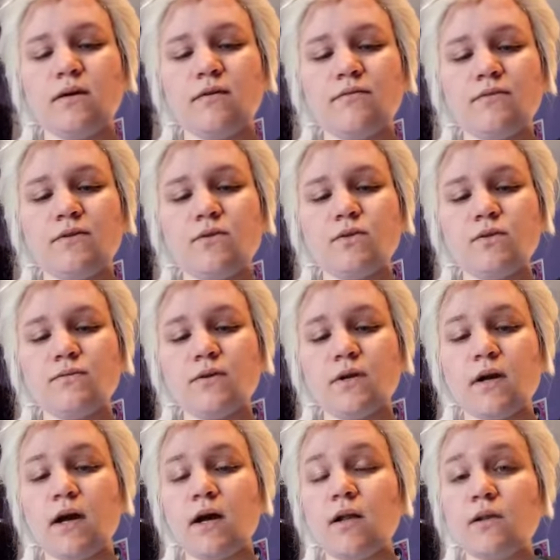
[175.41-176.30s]
a few
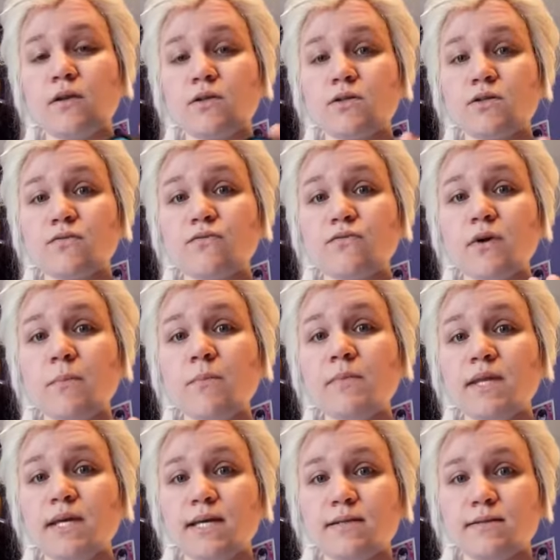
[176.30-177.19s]
different colors
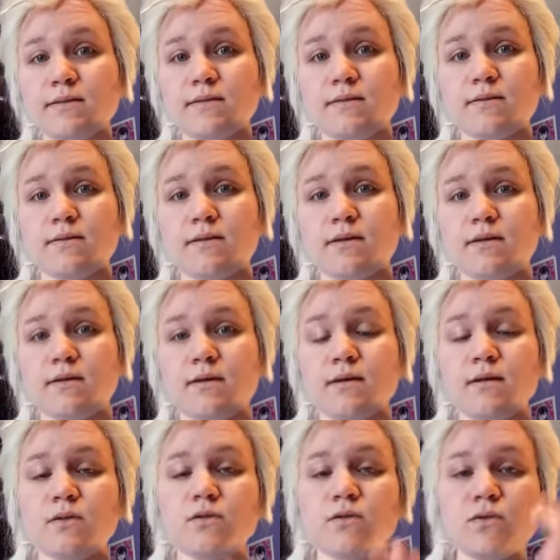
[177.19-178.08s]
from this
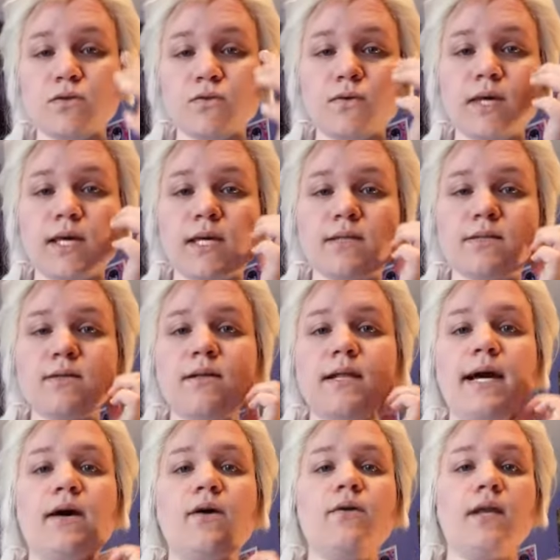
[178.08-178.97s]
to cancel
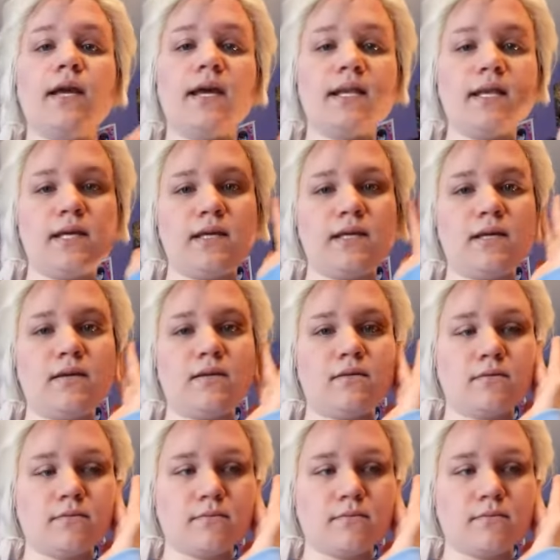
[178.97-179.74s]
out any